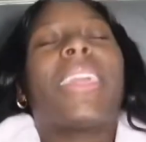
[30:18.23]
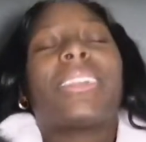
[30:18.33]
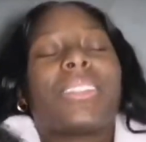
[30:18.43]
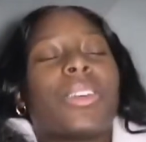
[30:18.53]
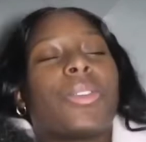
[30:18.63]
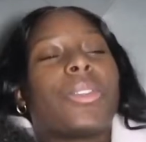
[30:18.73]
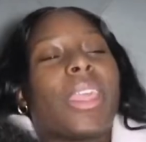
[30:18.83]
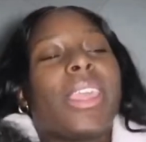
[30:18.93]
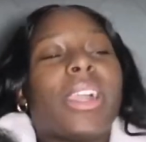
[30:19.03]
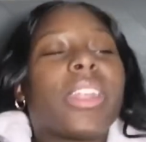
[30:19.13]
So then
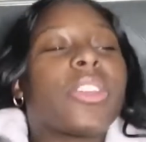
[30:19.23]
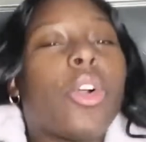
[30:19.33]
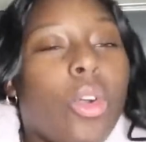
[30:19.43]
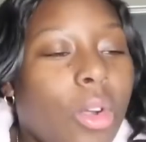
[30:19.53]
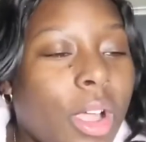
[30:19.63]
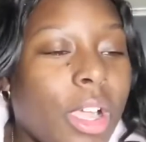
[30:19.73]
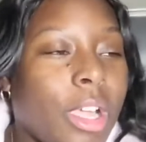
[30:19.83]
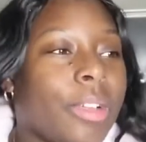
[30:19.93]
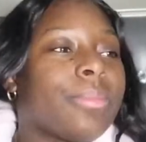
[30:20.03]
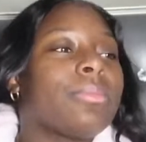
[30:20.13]
he cut the
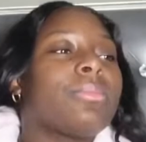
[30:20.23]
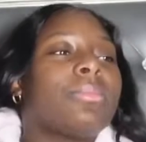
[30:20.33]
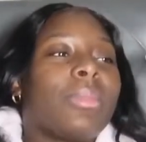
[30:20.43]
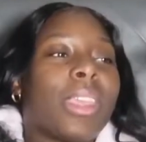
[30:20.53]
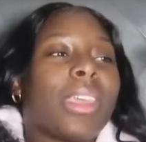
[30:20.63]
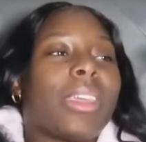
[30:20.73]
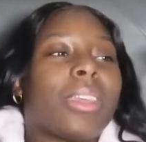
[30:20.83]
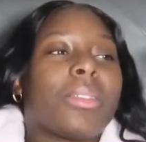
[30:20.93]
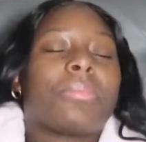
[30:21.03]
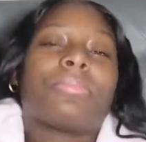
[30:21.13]
cord,
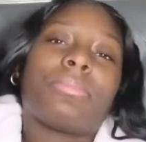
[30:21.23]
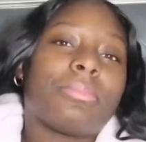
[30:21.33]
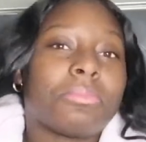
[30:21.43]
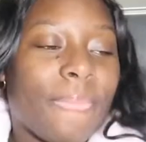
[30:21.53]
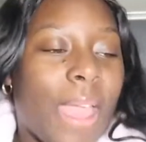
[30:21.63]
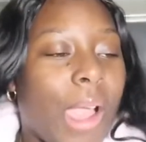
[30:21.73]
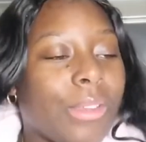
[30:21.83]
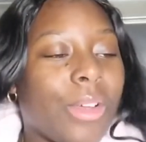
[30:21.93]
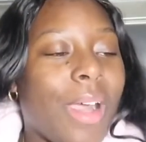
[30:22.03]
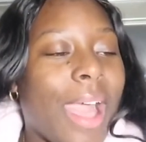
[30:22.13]
and I
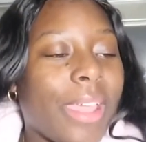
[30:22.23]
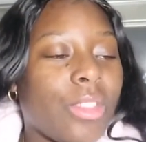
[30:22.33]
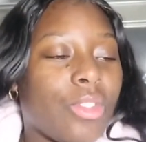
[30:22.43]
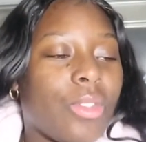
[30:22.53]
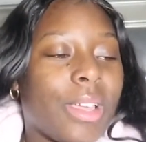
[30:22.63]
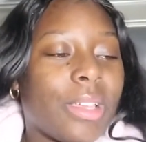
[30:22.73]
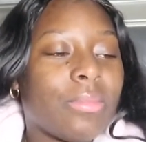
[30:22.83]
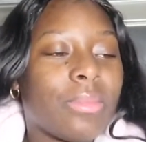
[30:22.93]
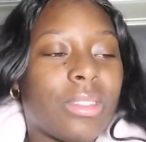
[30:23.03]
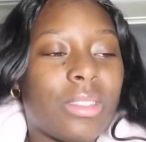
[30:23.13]
don't know, I
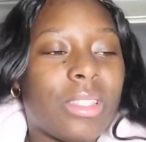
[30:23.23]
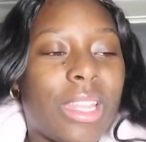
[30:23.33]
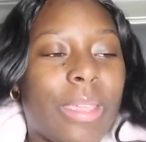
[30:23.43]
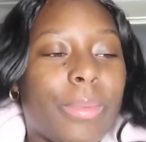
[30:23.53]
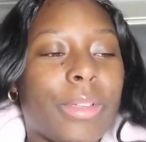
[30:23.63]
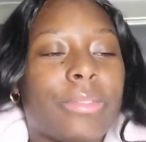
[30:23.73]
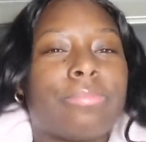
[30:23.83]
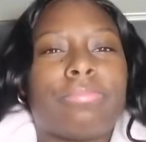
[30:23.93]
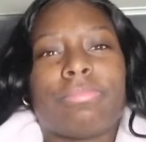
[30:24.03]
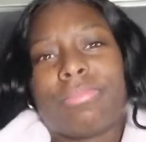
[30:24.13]
enjoyed the
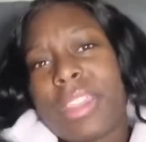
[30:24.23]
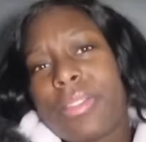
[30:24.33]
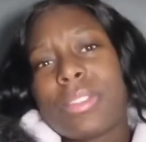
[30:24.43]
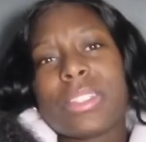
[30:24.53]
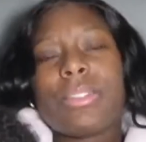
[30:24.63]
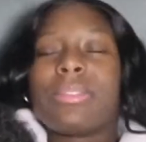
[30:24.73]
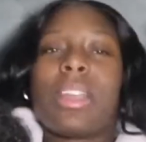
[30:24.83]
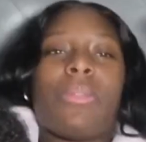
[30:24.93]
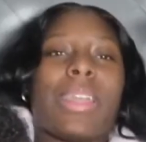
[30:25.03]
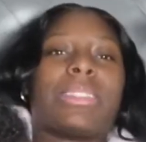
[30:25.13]
labor. It was
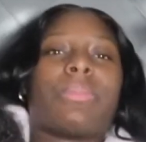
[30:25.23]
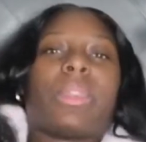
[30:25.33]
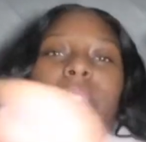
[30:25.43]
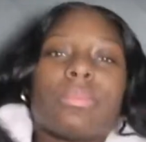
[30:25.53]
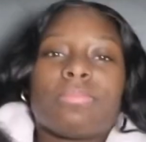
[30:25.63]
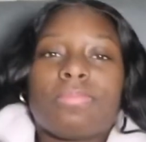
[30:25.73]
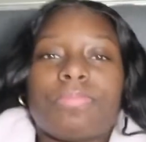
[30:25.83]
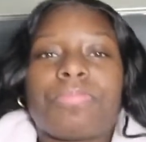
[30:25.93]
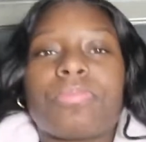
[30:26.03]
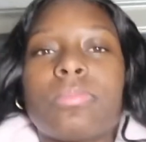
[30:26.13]
all right to me,
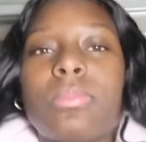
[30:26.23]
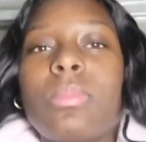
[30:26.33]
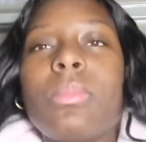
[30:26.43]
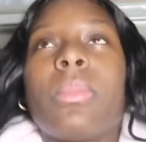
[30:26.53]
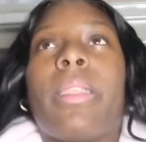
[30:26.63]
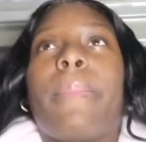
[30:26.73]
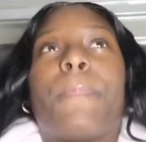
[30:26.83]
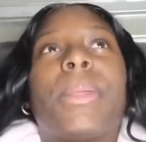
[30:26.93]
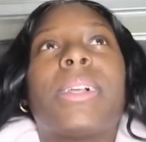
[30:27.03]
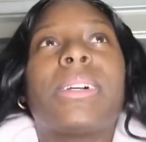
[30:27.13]

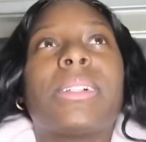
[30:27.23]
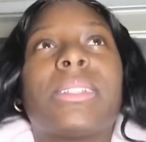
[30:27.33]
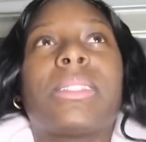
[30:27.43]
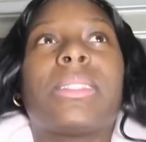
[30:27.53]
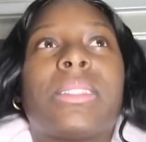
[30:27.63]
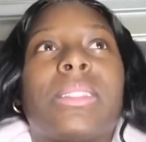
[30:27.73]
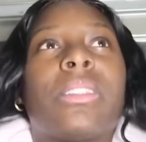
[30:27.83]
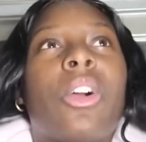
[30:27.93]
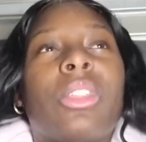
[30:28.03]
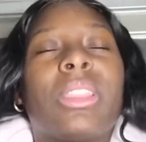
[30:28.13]
because
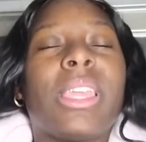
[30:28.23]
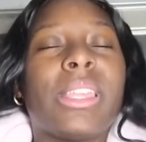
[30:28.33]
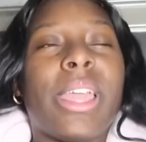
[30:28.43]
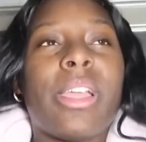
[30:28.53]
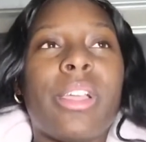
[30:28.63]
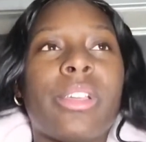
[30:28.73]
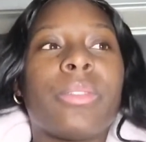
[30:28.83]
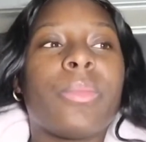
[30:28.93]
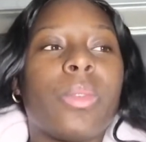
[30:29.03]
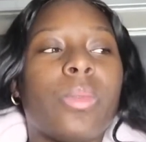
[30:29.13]
the only thing that
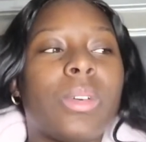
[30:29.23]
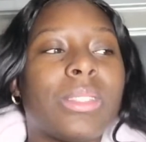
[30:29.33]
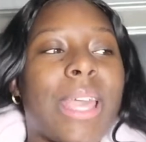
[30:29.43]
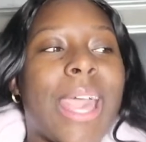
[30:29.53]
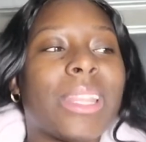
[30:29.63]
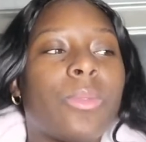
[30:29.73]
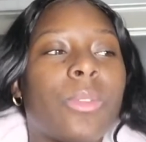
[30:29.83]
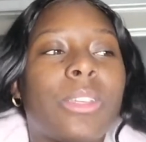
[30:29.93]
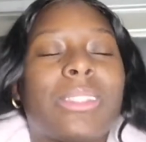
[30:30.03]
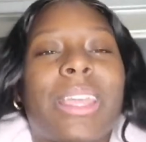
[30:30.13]
hurt was
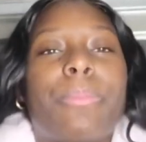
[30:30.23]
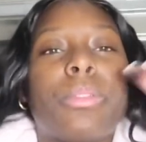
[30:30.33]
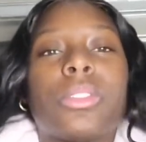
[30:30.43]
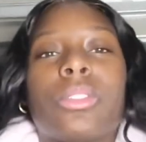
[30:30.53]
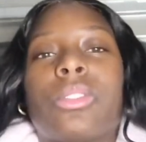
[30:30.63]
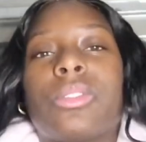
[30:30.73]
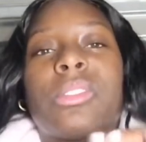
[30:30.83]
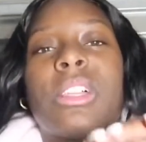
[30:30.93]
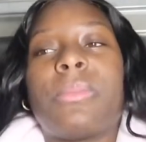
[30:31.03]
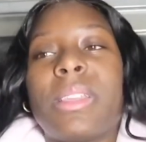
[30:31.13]
afterwards they push on your
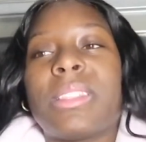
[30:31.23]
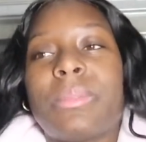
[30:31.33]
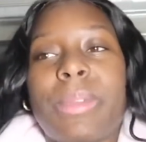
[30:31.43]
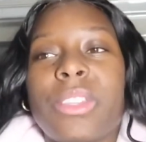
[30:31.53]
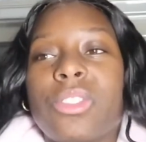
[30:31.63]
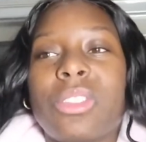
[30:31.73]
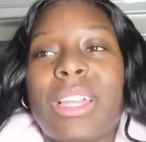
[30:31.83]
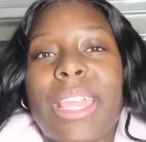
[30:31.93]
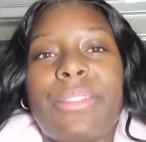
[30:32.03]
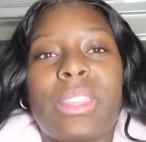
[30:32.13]
stomach to make sure
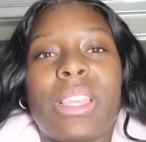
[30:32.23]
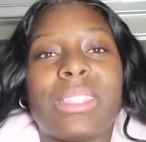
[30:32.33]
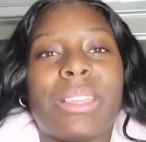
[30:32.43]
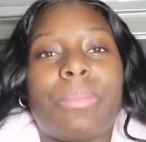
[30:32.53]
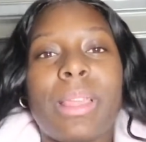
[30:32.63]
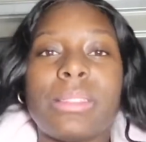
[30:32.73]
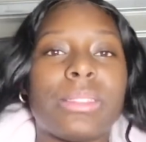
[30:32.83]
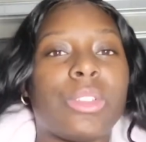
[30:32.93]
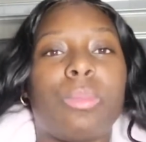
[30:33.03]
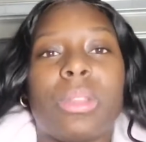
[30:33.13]
like everything is in place, there's
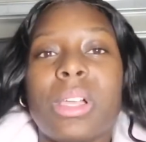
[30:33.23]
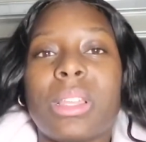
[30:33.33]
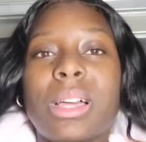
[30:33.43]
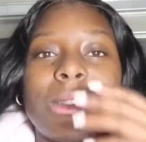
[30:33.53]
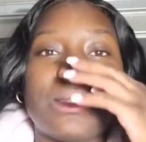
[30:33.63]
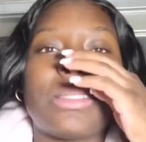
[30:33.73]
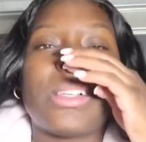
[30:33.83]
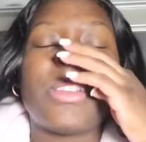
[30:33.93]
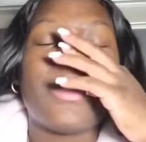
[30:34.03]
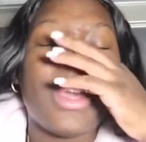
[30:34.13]
no blood clots and
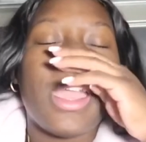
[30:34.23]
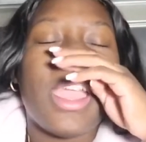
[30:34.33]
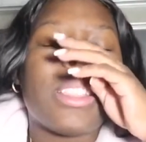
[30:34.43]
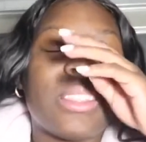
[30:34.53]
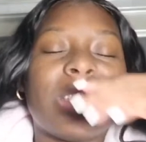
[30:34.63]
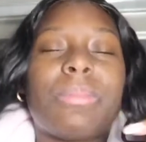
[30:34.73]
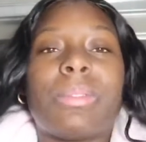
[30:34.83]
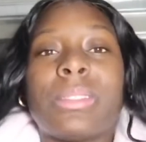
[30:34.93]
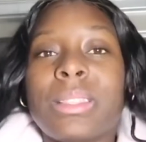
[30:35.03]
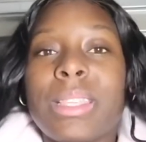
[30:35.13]
stuff, and to get the
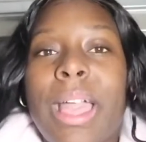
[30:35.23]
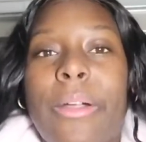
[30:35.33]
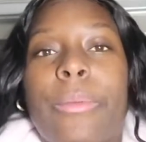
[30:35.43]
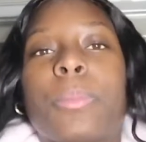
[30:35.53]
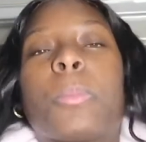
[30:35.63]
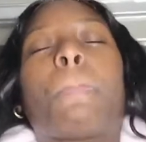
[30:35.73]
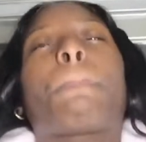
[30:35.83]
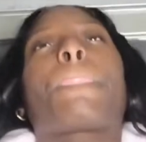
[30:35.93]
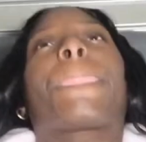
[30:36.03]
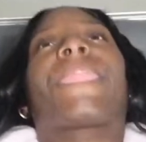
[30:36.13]
placenta out.
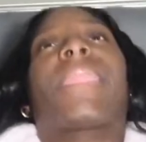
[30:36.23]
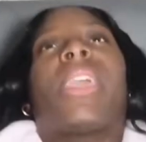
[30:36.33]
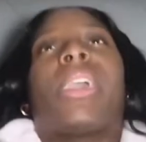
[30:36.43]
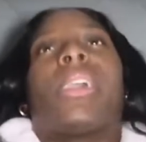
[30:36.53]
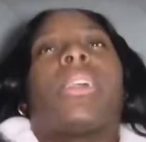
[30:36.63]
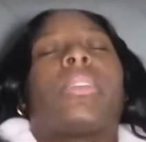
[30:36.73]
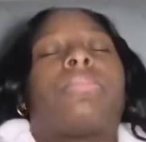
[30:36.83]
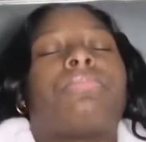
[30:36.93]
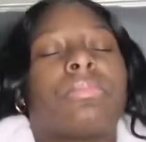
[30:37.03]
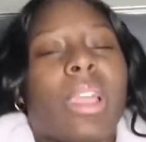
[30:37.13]

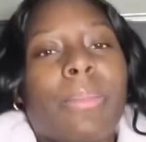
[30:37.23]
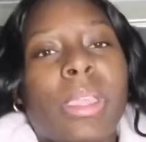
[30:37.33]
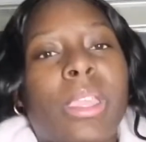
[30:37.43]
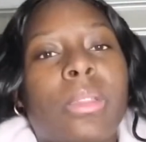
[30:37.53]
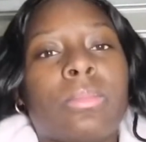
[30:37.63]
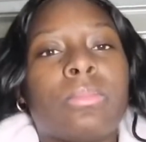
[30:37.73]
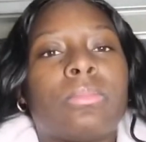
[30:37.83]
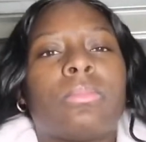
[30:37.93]
And I mean,